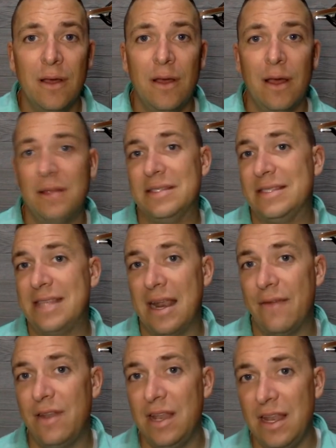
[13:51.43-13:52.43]
instead
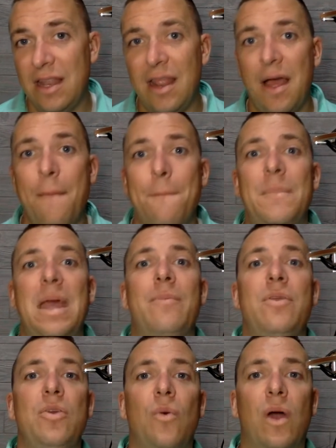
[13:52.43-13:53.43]
of an E D D M,
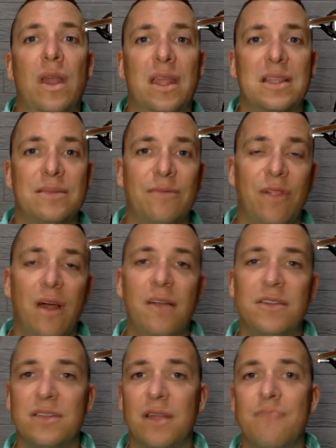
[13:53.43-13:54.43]
maybe you want to get some
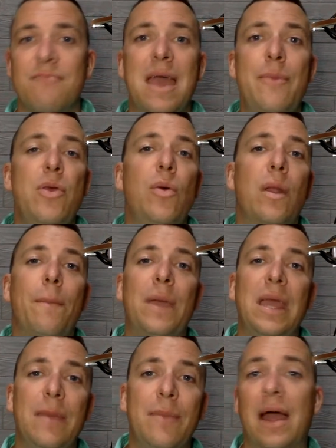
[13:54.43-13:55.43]
flyers done. Maybe you want
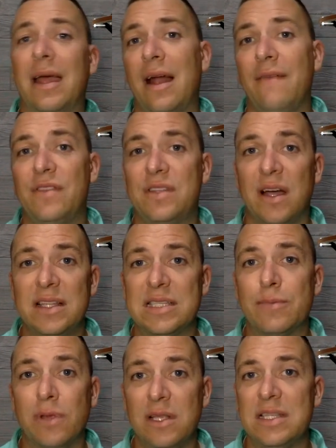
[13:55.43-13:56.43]
to piggyback it. I've done
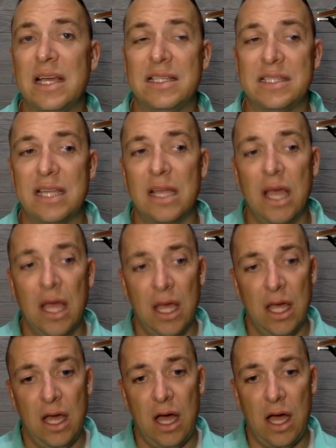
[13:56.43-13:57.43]
split testing
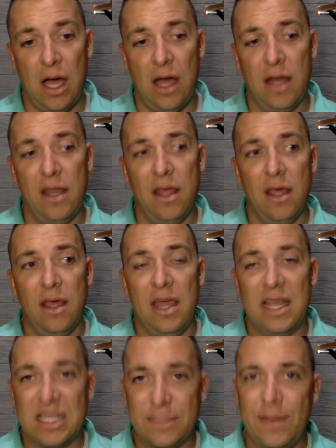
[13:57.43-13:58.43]
on
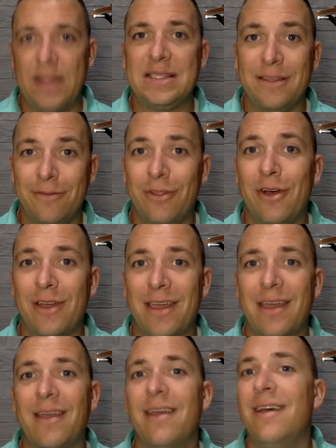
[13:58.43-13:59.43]
expensive
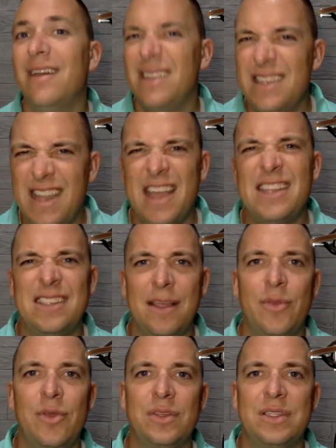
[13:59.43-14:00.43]
looking, nice
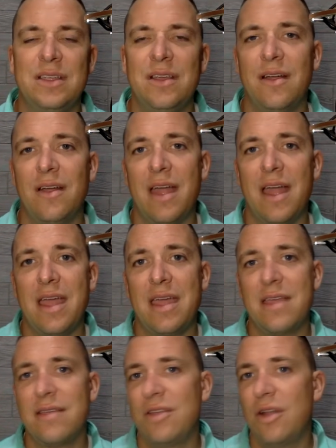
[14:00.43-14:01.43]
W C R A,
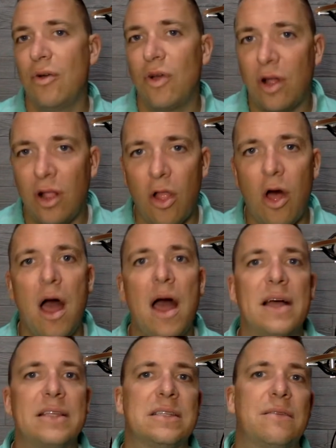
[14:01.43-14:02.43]
you know,
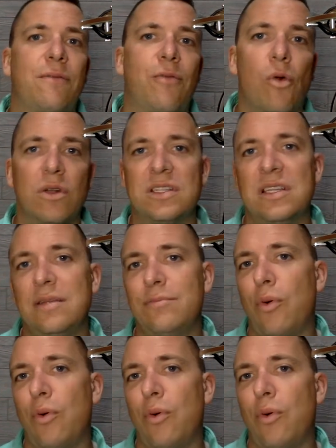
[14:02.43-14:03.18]
gloss, fourteen